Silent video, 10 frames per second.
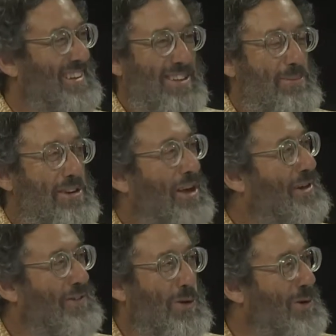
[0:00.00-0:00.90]
I mean, none of
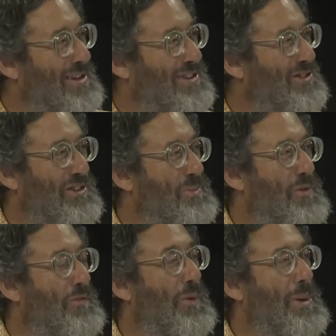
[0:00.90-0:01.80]
our ordinances move
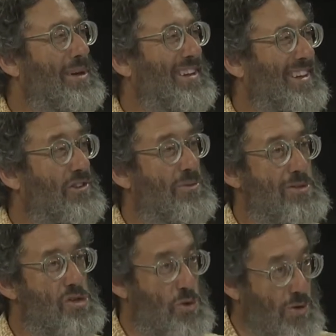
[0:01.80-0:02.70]
forward unless a
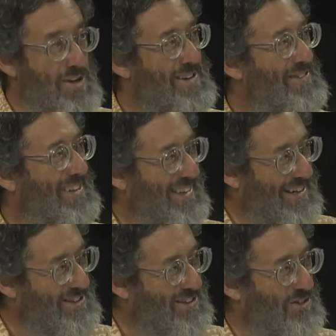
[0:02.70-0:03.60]
majority of the
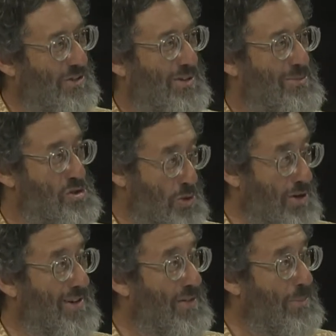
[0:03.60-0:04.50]
electeds or a
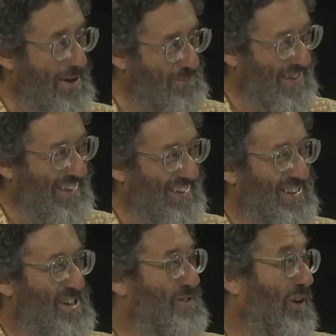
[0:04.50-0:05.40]
majority of the public
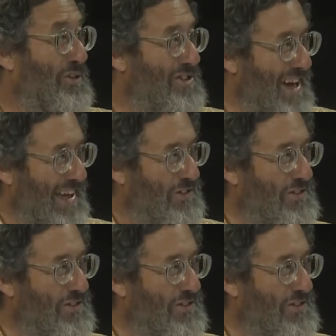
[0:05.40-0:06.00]
votes yes.